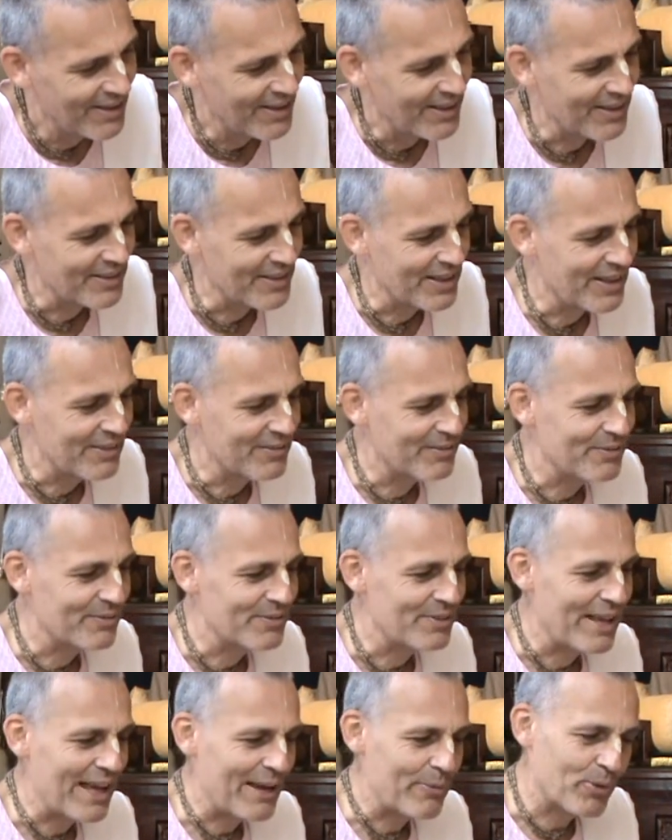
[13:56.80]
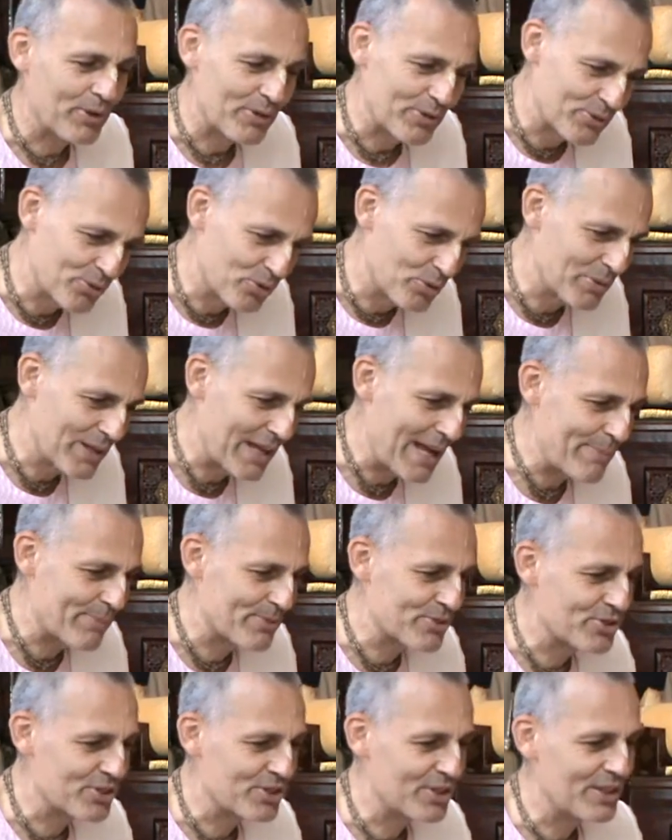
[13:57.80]
And then what normally
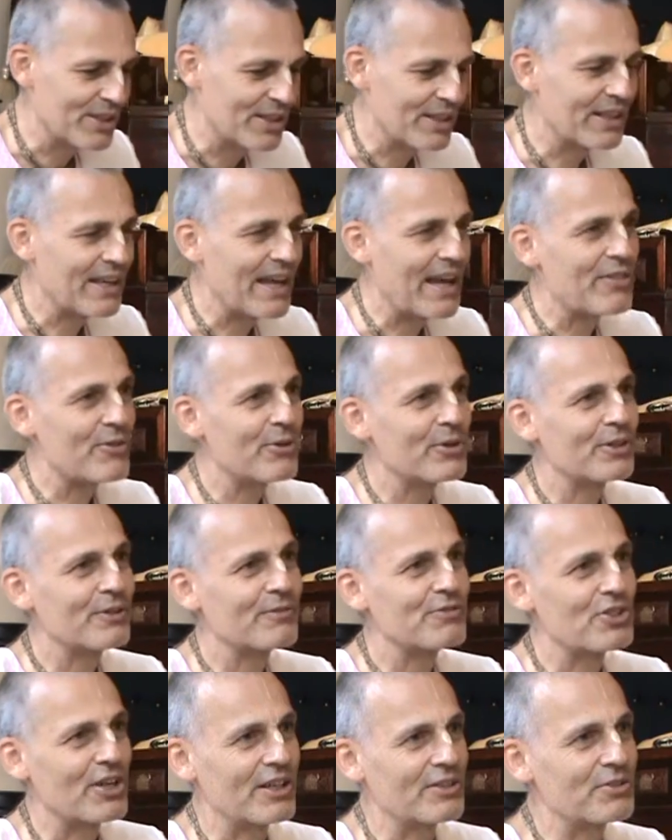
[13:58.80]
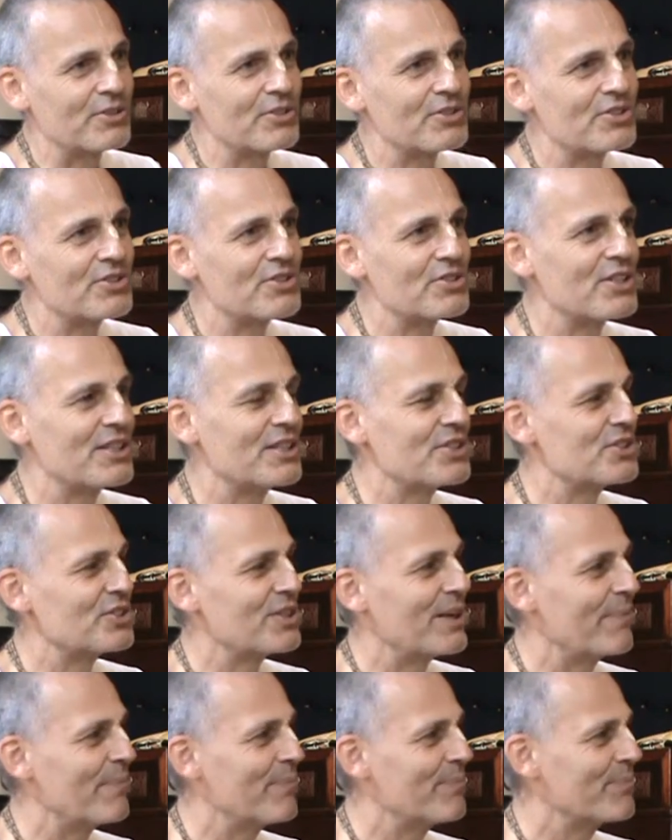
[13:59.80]
happens at a gathering of Kshatriyas is there's
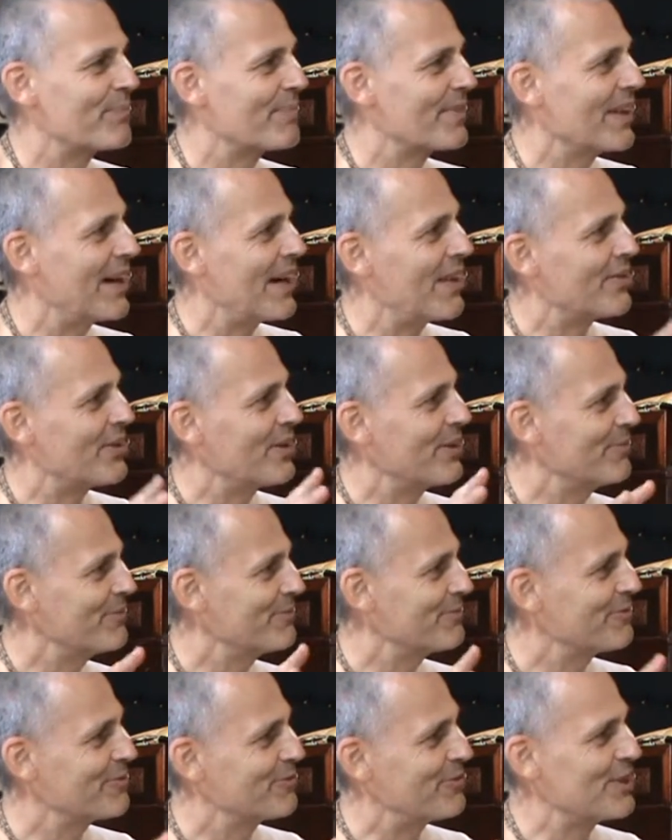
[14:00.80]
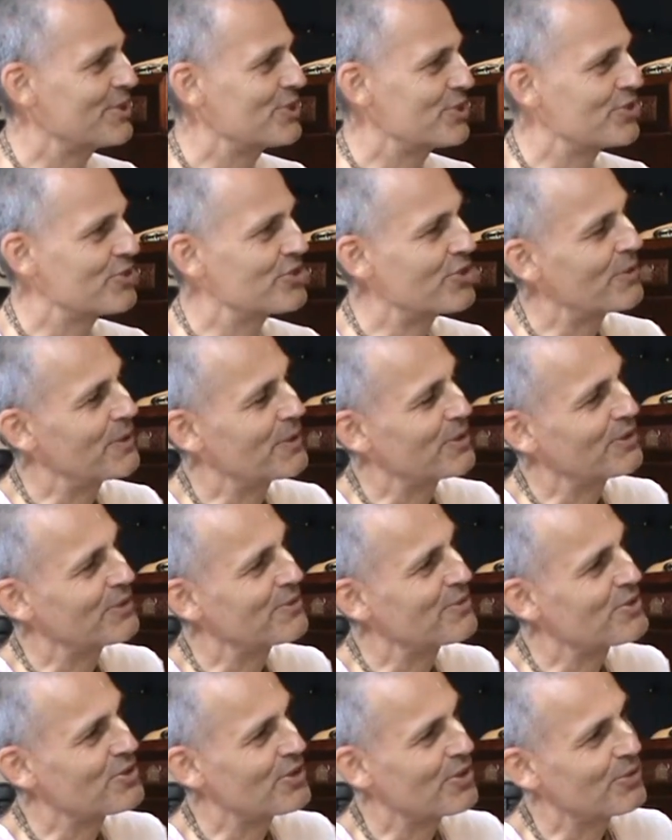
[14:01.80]
some other functions going
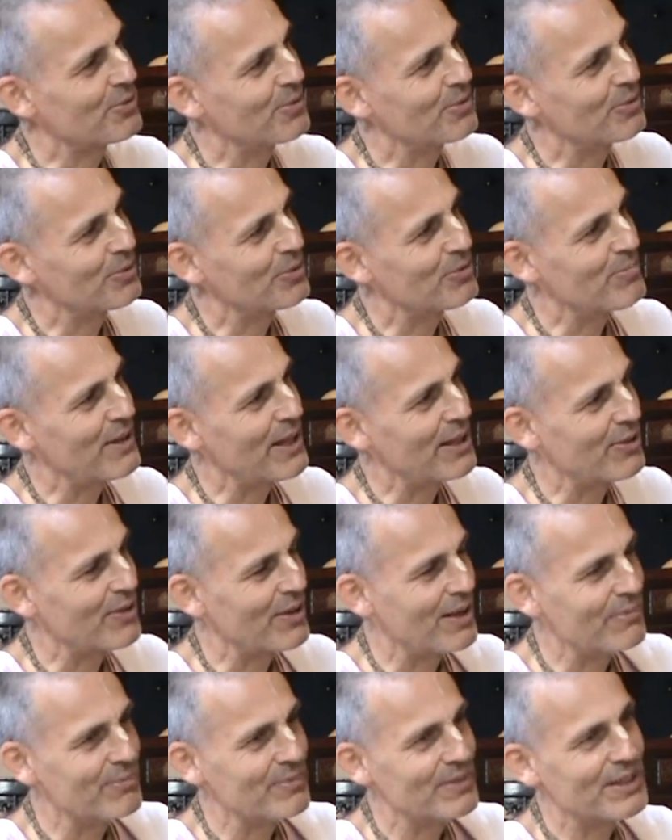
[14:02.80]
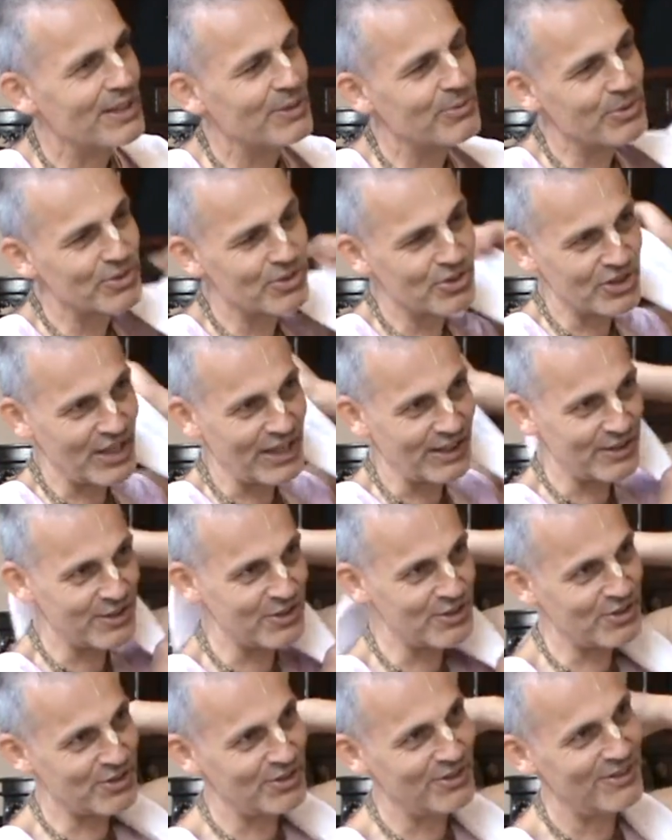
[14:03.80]
on. So Lord Balaram, he was challenged